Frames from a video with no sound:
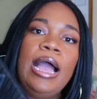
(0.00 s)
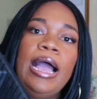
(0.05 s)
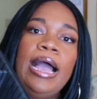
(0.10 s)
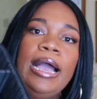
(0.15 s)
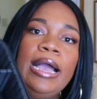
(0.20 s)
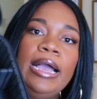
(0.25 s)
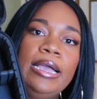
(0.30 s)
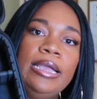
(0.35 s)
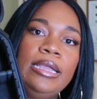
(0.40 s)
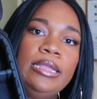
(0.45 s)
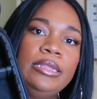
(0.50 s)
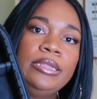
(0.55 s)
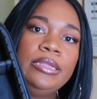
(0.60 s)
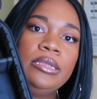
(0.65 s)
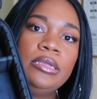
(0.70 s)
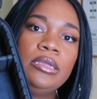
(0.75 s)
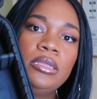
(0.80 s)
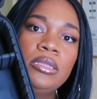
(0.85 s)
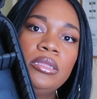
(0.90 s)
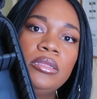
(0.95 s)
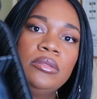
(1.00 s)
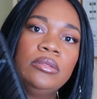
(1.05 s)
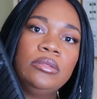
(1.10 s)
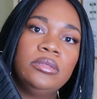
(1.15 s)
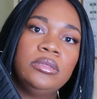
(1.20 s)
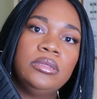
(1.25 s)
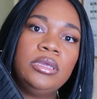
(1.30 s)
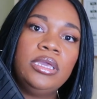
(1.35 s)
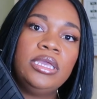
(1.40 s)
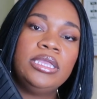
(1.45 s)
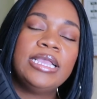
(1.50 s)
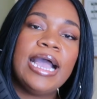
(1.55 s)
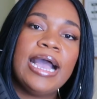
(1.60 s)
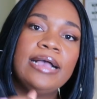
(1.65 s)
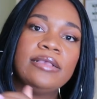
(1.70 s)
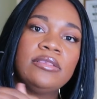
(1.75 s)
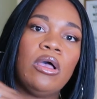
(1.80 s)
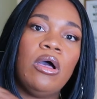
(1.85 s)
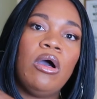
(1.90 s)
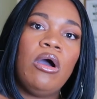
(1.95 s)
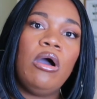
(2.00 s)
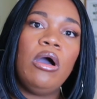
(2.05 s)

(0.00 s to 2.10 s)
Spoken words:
and it has